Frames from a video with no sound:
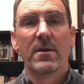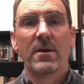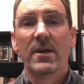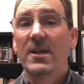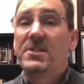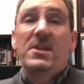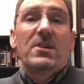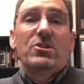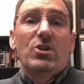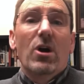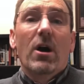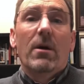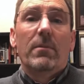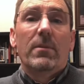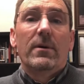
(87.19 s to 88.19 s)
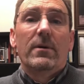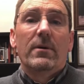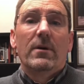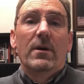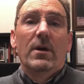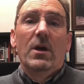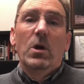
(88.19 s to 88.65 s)
It's our job.
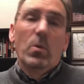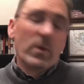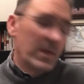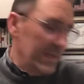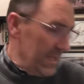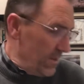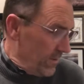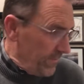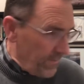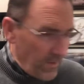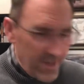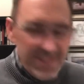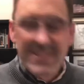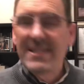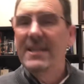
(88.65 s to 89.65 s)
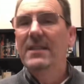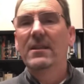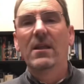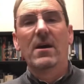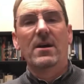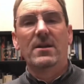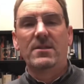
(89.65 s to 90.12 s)
We clarify
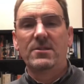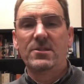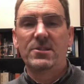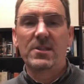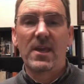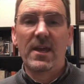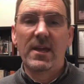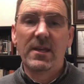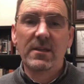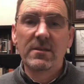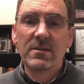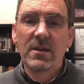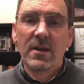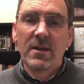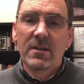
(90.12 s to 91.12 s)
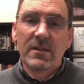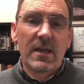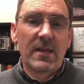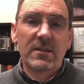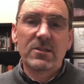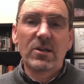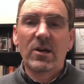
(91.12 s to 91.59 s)
deadlines and
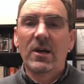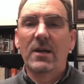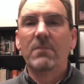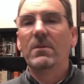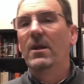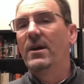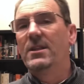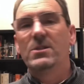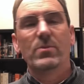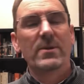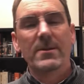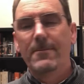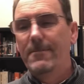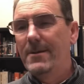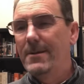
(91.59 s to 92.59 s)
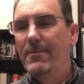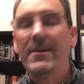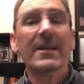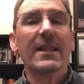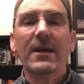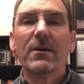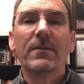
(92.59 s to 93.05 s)
timelines. We
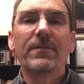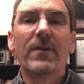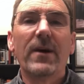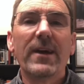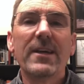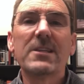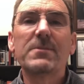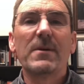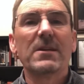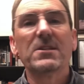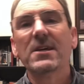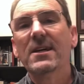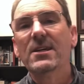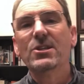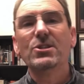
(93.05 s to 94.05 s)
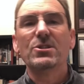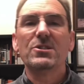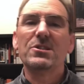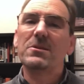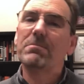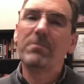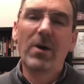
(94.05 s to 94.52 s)
clarify
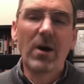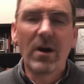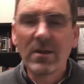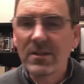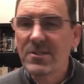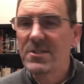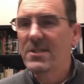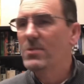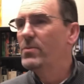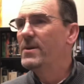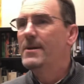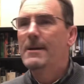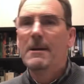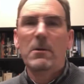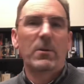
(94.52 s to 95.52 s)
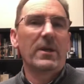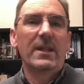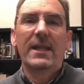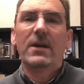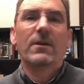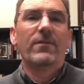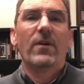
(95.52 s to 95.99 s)
expectations and policies. We
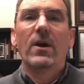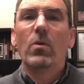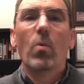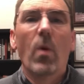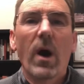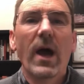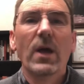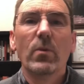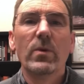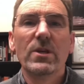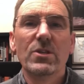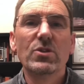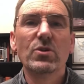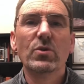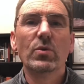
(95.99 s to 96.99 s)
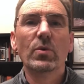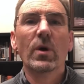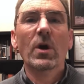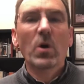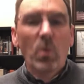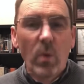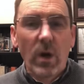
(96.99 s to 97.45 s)
clarify why we do
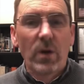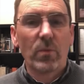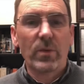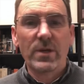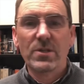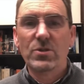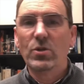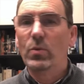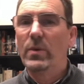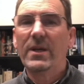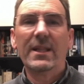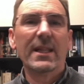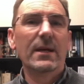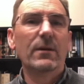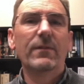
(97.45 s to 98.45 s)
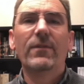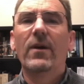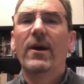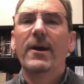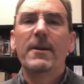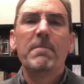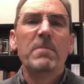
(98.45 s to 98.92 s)
what we do. We
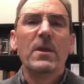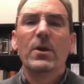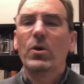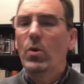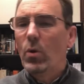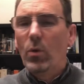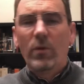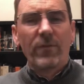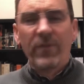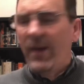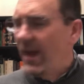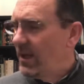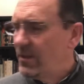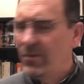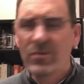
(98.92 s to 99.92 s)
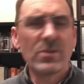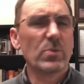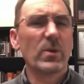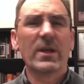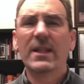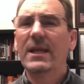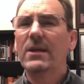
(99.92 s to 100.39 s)
clarify core values.
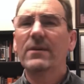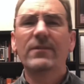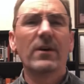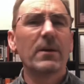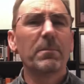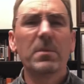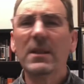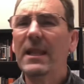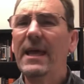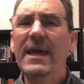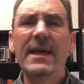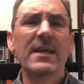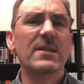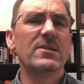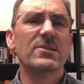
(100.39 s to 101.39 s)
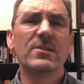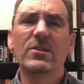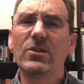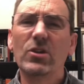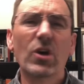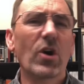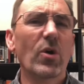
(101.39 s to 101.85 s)
We clarify plans
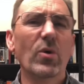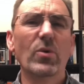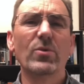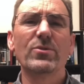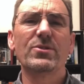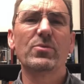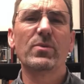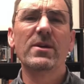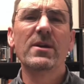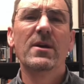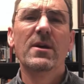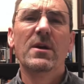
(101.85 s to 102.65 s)
and goals. We